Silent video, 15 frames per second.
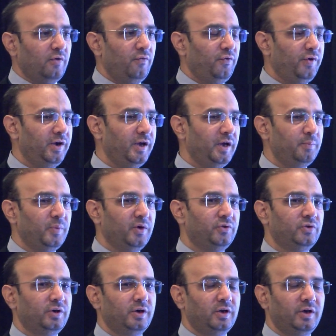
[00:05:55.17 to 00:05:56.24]
We
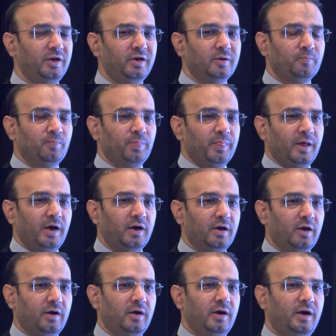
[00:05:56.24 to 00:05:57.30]
basically
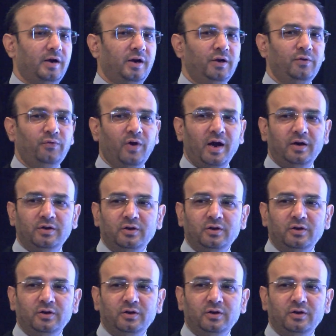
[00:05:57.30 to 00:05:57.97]
identified